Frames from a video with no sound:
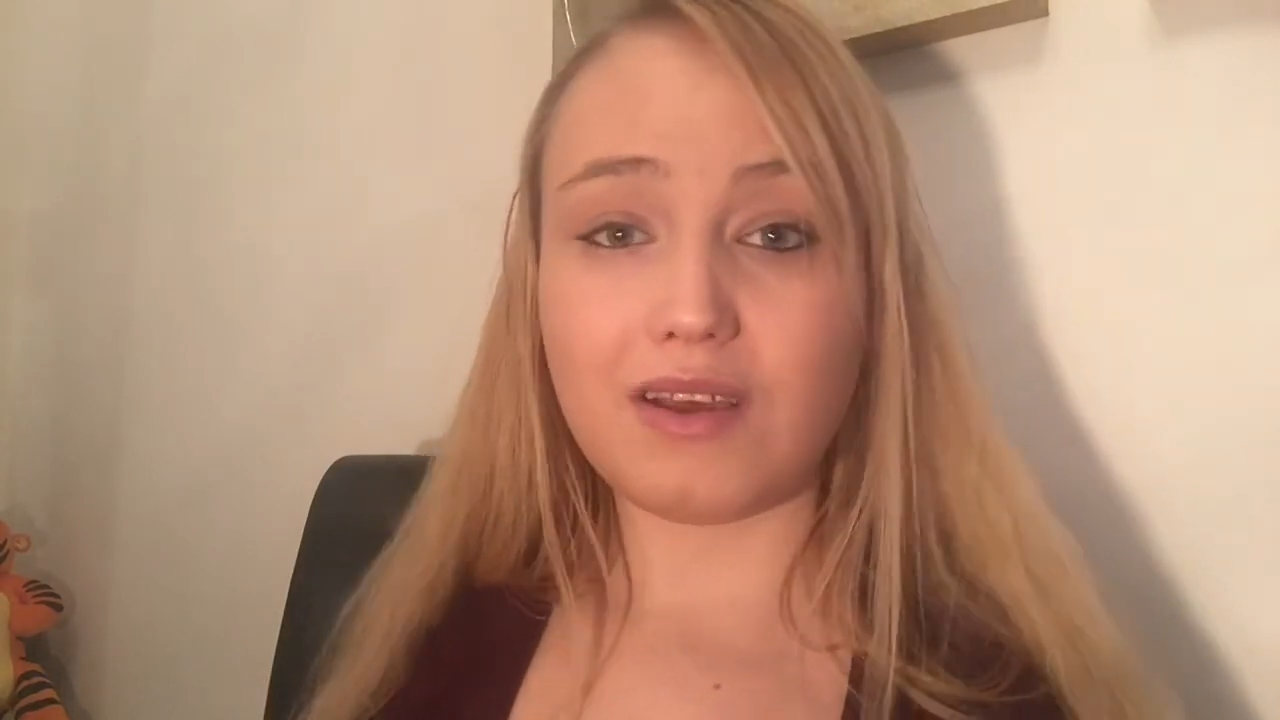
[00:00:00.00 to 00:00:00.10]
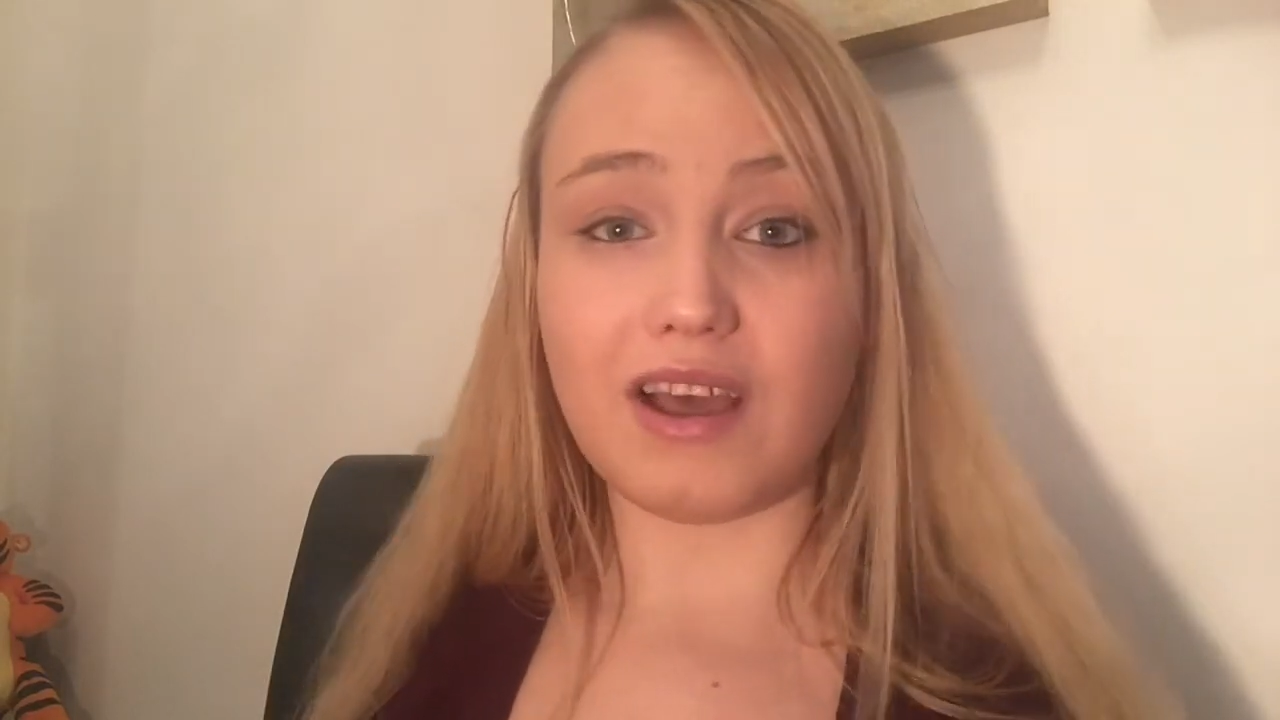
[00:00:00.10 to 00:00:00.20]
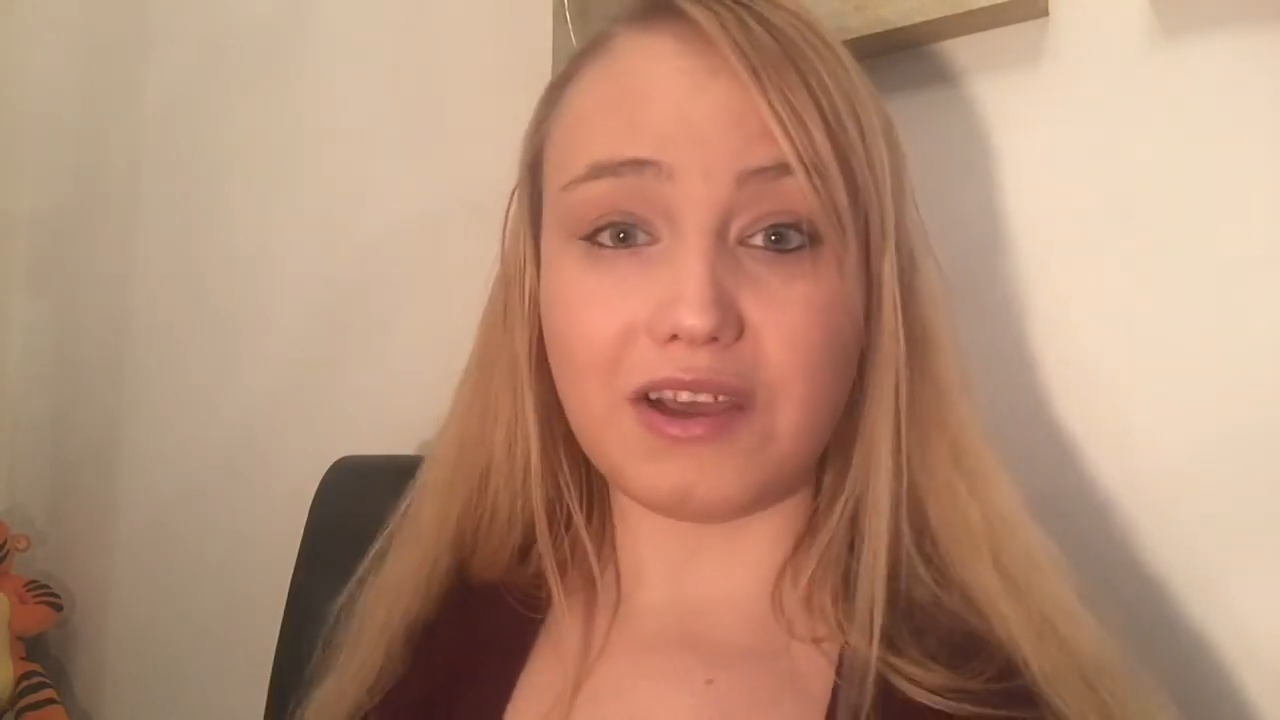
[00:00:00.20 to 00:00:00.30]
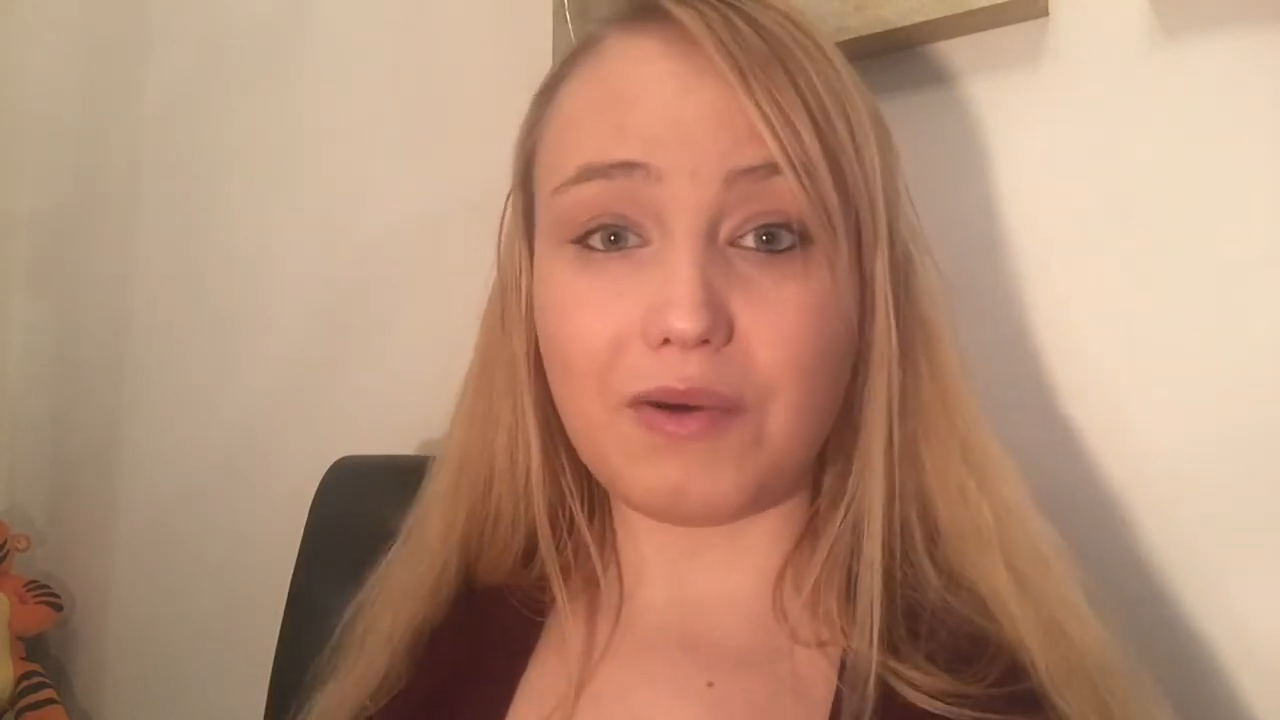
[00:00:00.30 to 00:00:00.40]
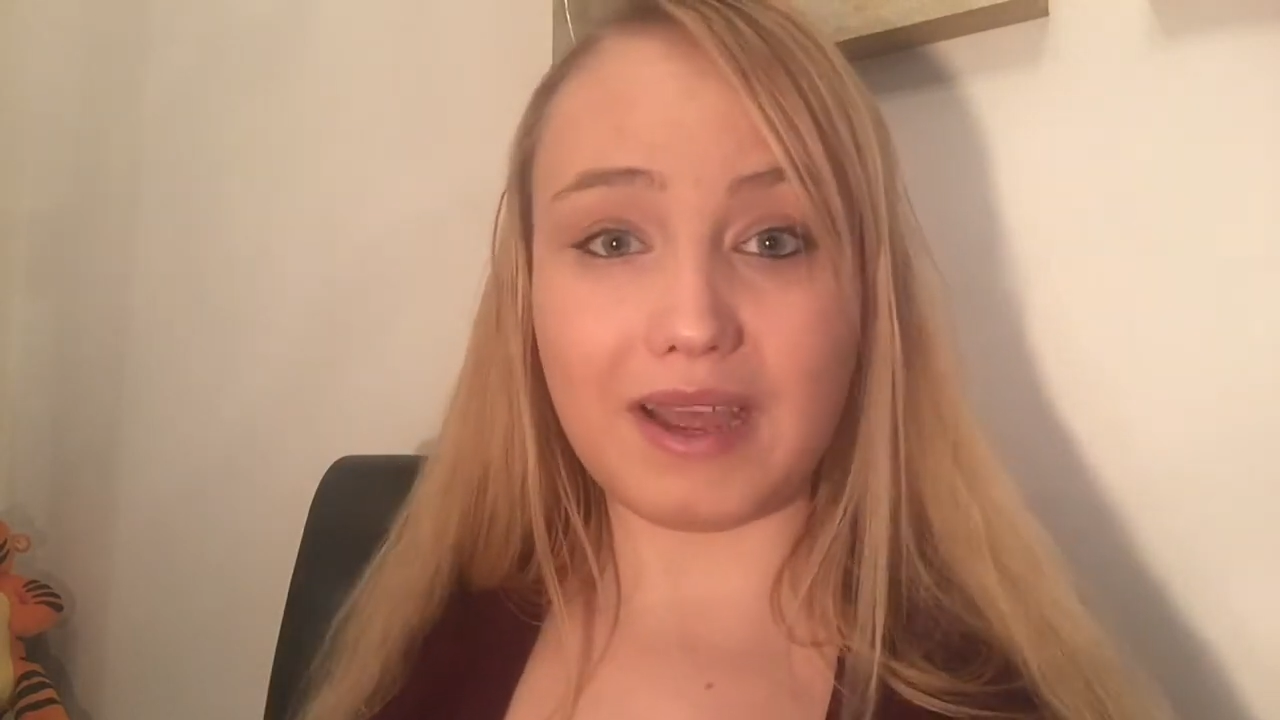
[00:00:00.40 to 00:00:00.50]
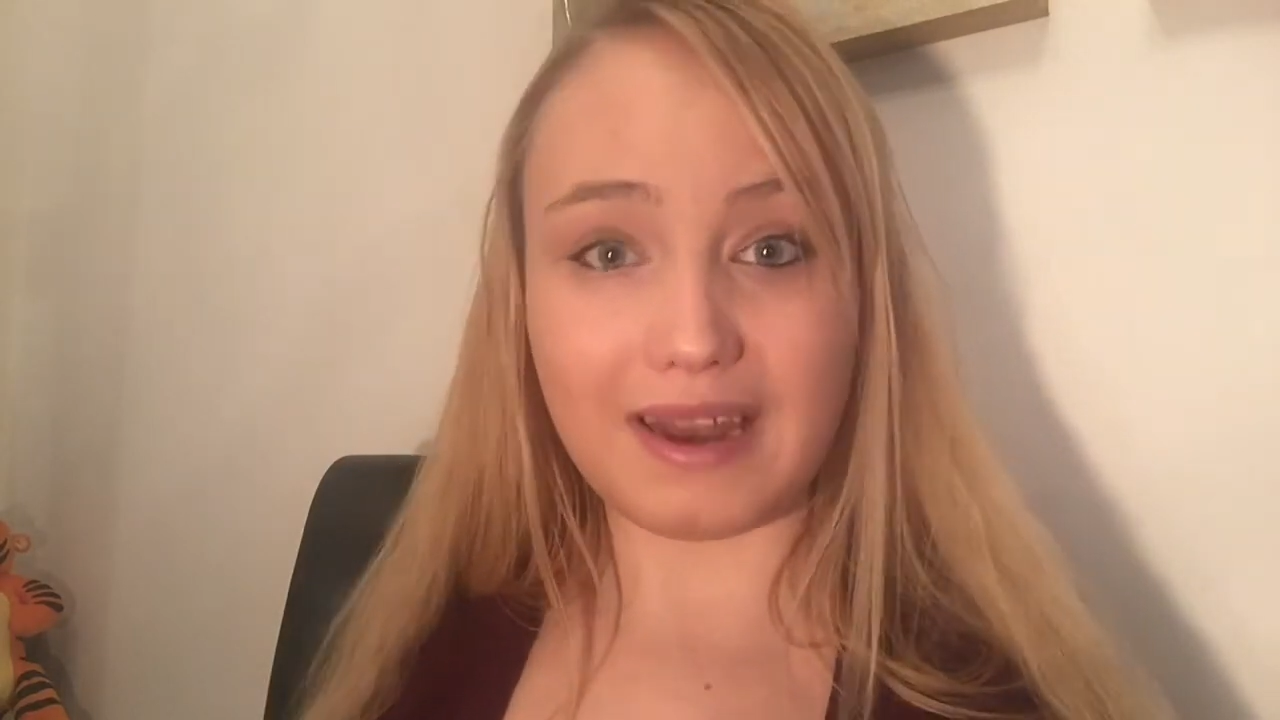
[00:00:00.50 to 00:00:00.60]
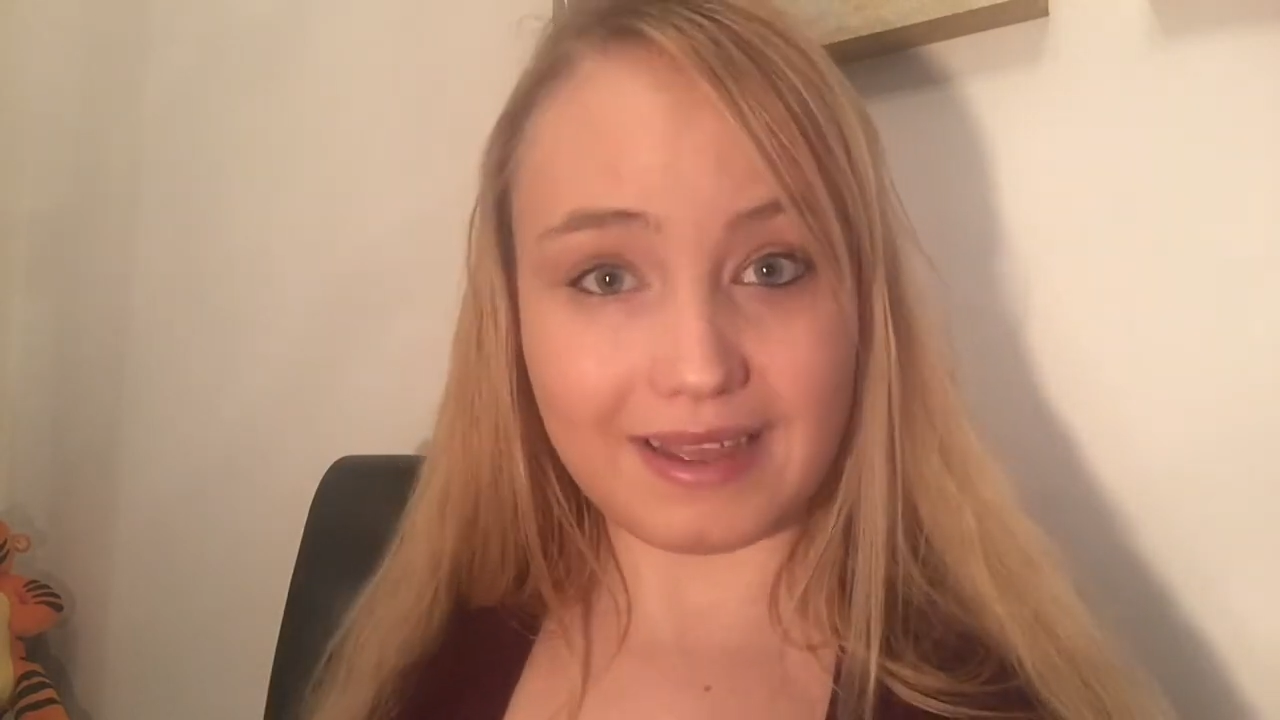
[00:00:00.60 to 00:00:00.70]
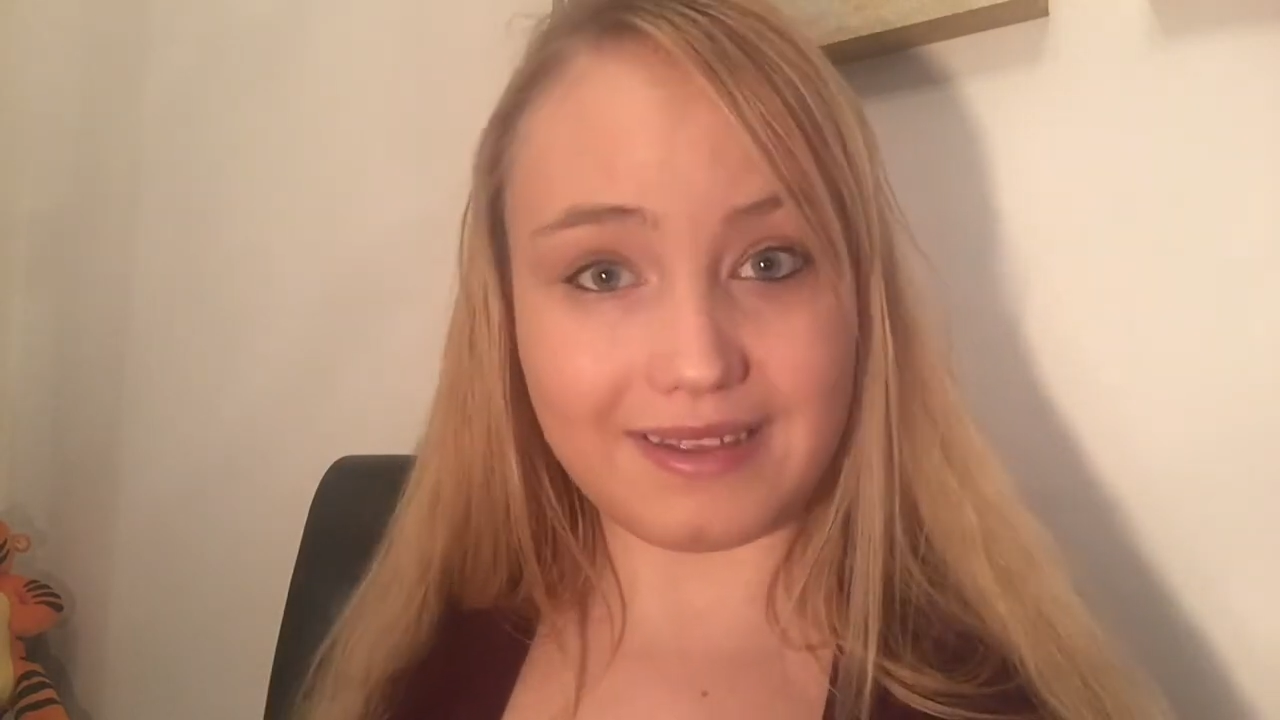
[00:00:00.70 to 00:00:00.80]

I quite like